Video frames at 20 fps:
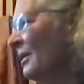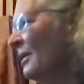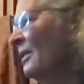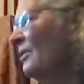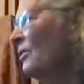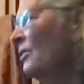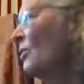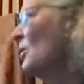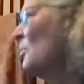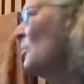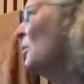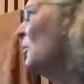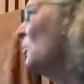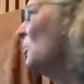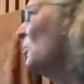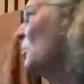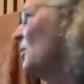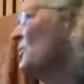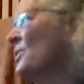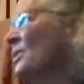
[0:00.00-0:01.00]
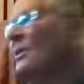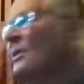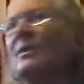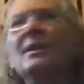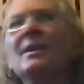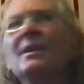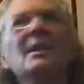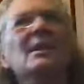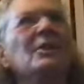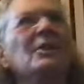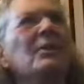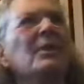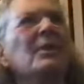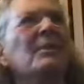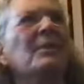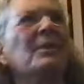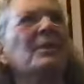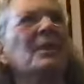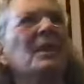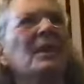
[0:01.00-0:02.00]
a normal person in your
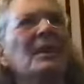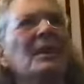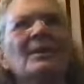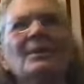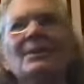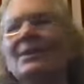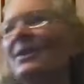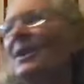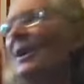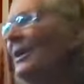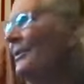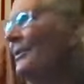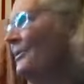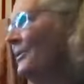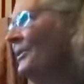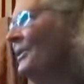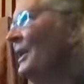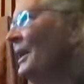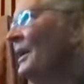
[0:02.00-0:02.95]
everyday life.